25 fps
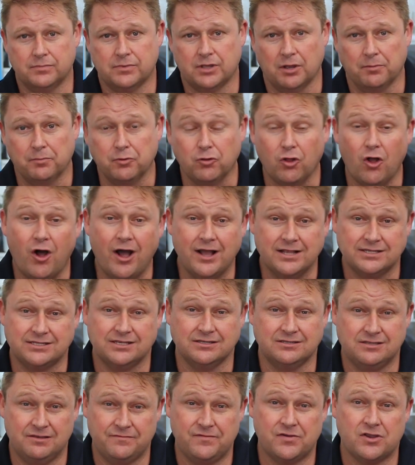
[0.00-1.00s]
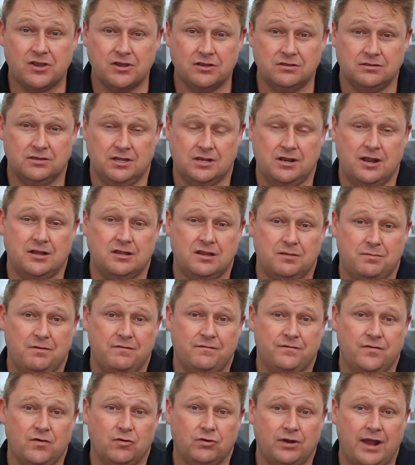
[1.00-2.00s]
compliance certificate that need to be
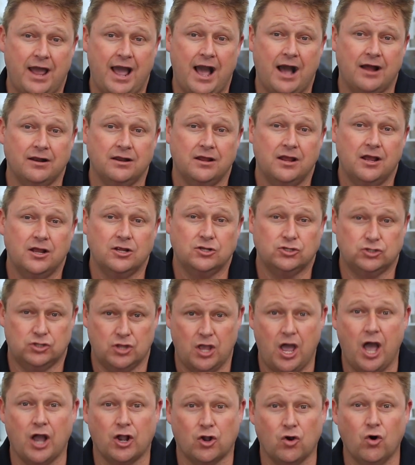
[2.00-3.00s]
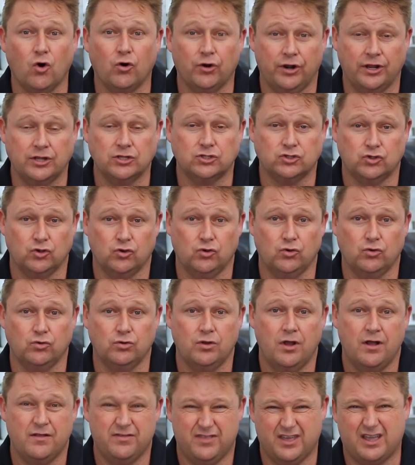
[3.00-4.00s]
filled out according
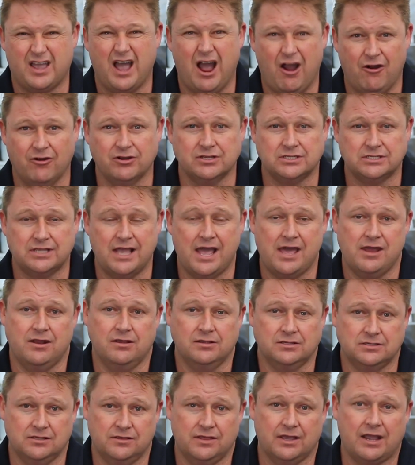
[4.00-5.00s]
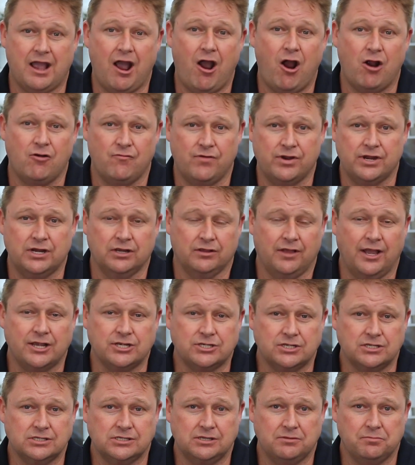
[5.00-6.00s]
to the current standards and the current
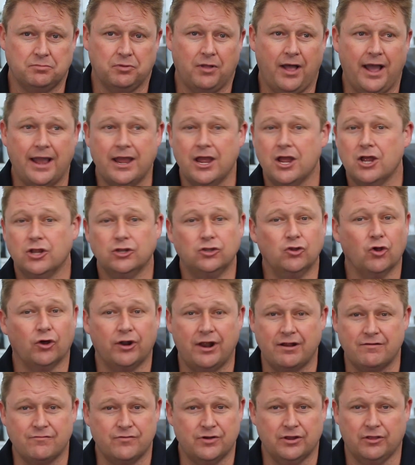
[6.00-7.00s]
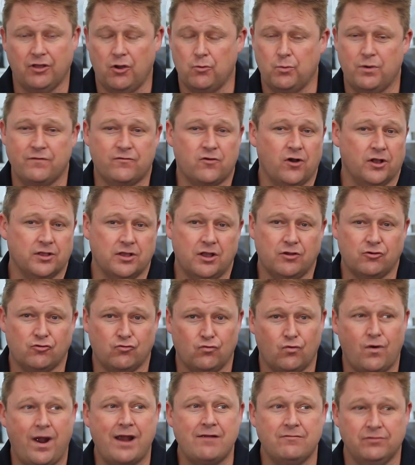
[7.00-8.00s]
regulations in play. We've got
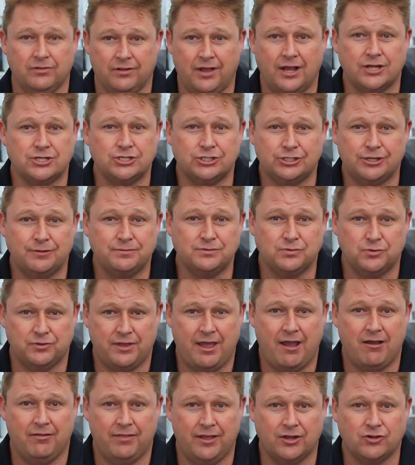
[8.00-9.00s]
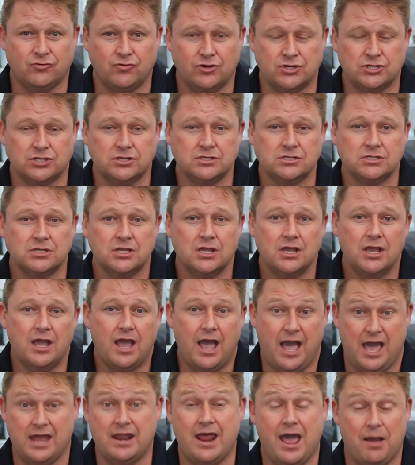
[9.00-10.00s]
great relationships with our electricians
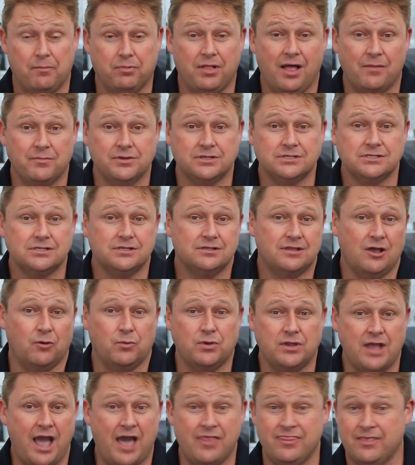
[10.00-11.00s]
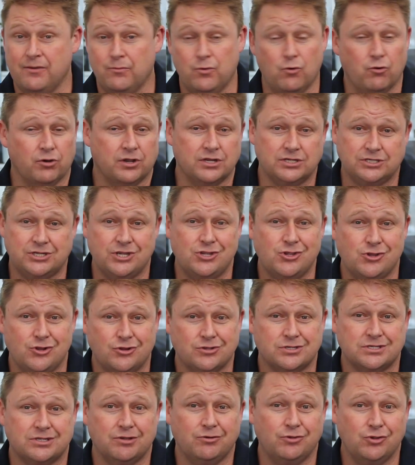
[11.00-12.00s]
and our plumbers and then we'll continue
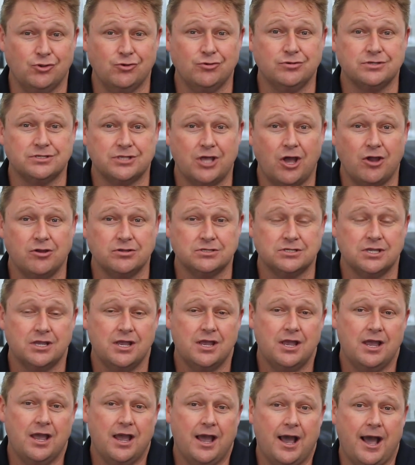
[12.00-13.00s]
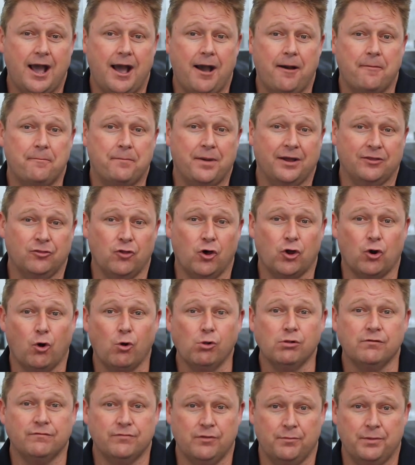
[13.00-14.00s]
to still use those, but not
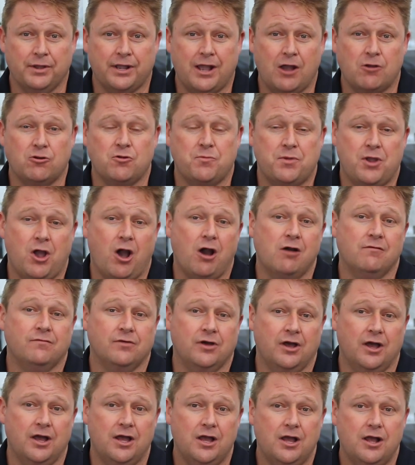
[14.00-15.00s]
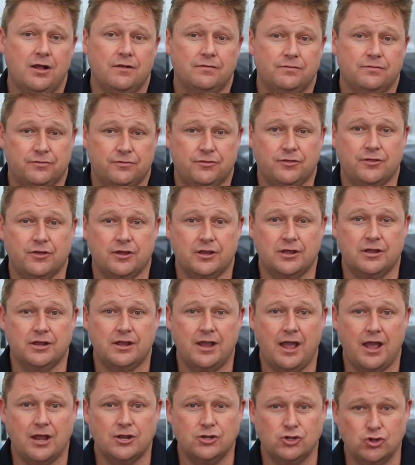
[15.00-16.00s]
all of them are going to be over
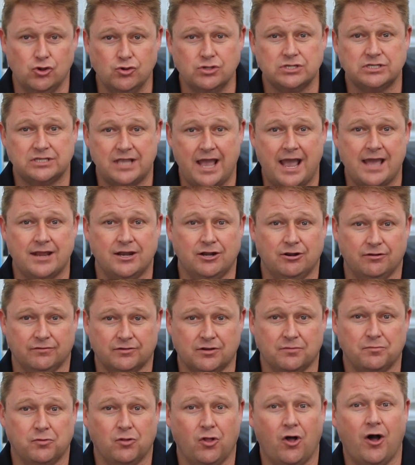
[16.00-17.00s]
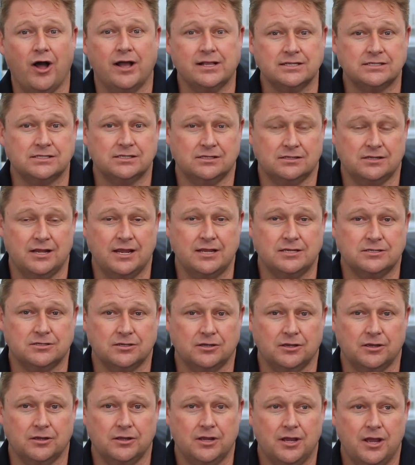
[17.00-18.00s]
the new standard of compliance that need
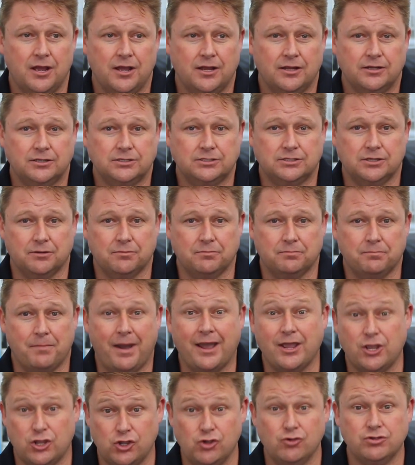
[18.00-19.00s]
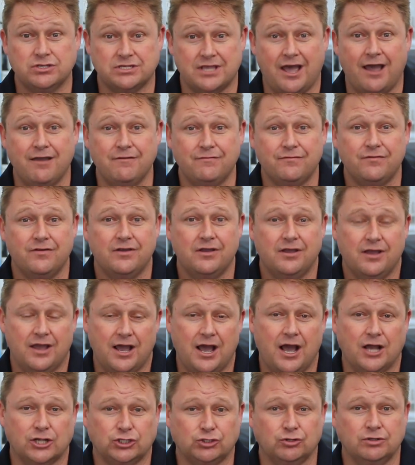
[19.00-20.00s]
to make you safe
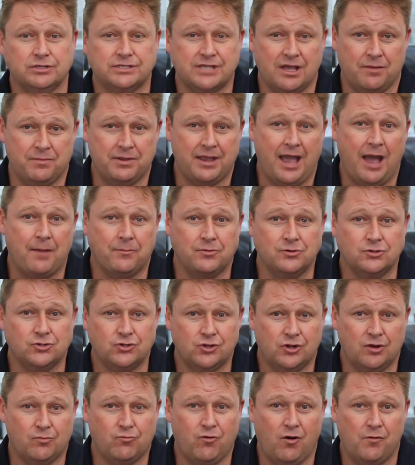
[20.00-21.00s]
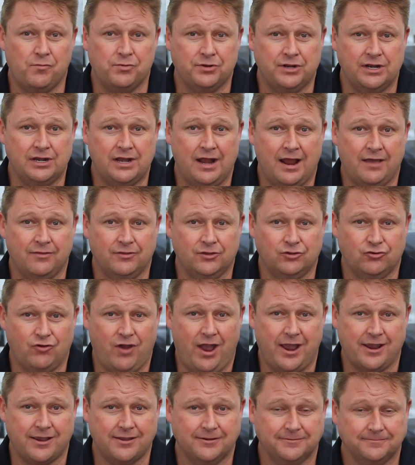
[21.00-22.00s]
should something happen to your property down the
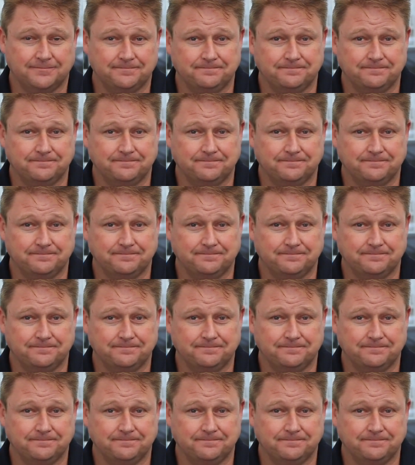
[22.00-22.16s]
track.